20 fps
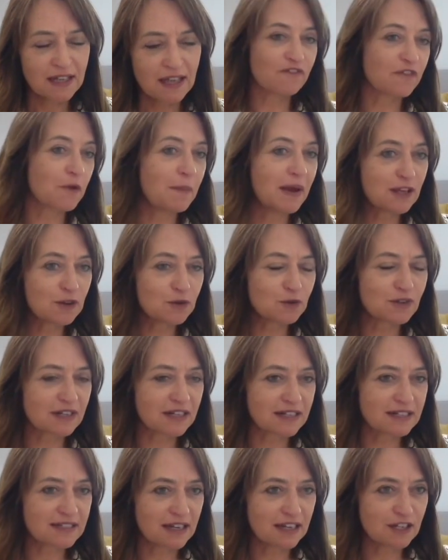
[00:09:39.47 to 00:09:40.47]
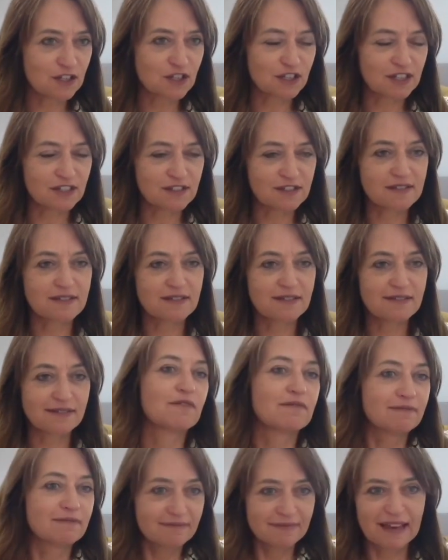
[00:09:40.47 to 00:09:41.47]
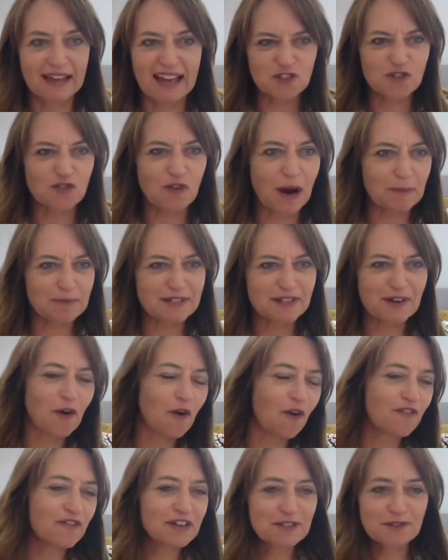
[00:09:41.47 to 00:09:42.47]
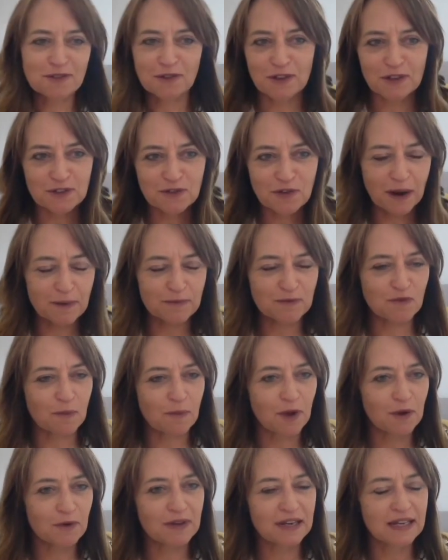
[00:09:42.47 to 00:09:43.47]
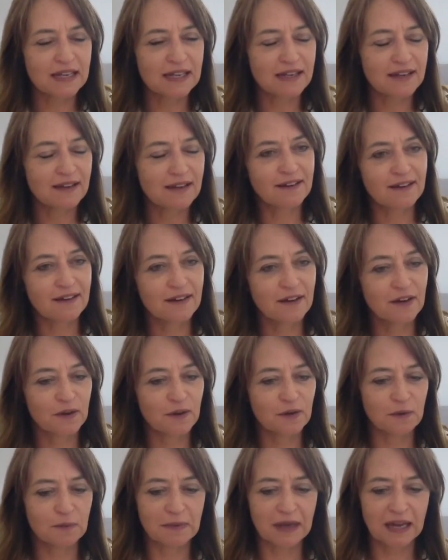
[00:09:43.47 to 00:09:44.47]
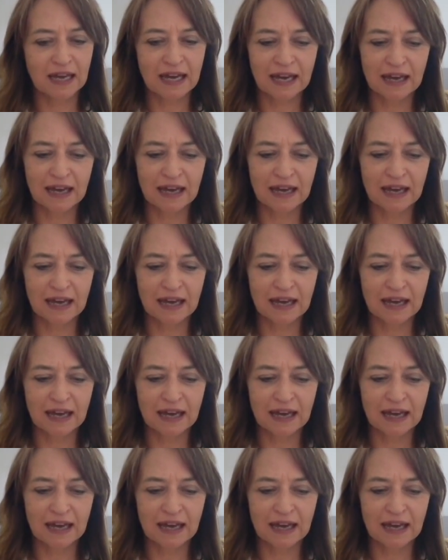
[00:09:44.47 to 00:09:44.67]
For many organizations, they're trapped in an office or they're trapped remotely at home.